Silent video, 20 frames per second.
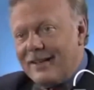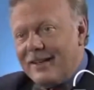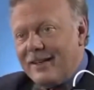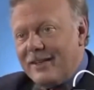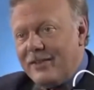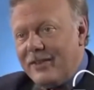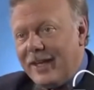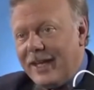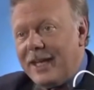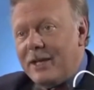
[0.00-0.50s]

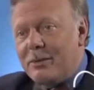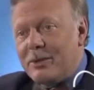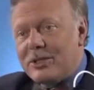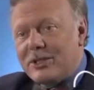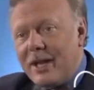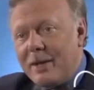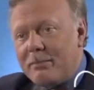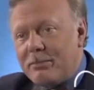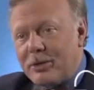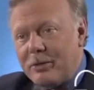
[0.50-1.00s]
The equal
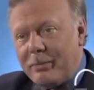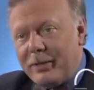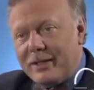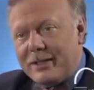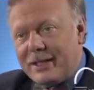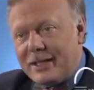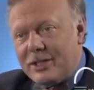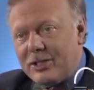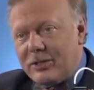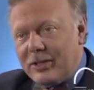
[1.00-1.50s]
temperament
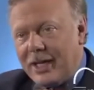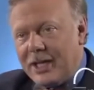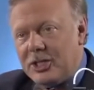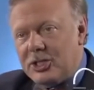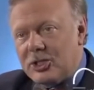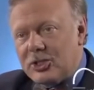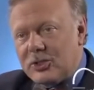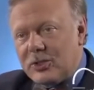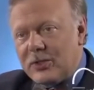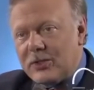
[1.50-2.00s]

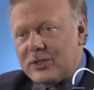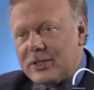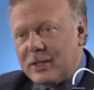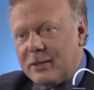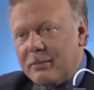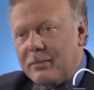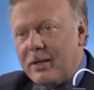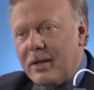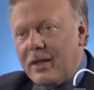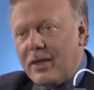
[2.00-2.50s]
intonation
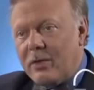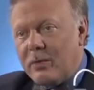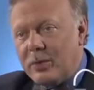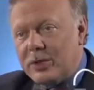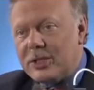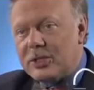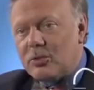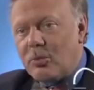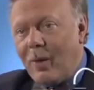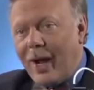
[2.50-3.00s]
system, which
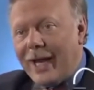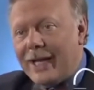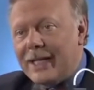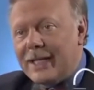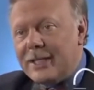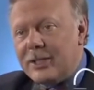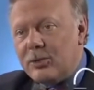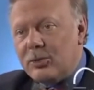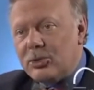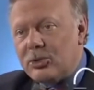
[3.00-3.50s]
is widely
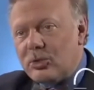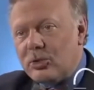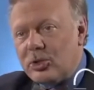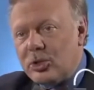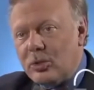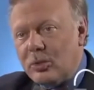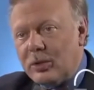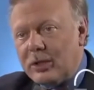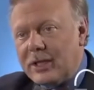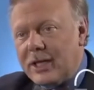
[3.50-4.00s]
used to
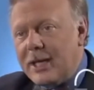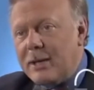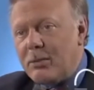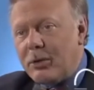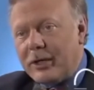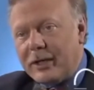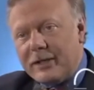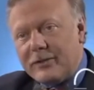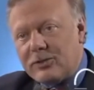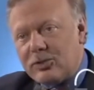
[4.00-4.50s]
tune
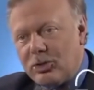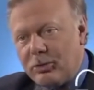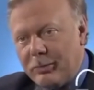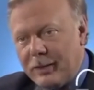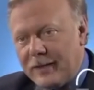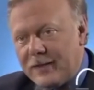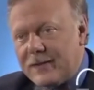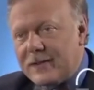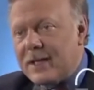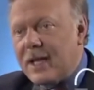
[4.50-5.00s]
keyboard
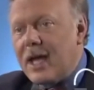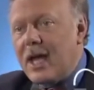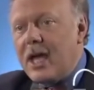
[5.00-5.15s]
instruments,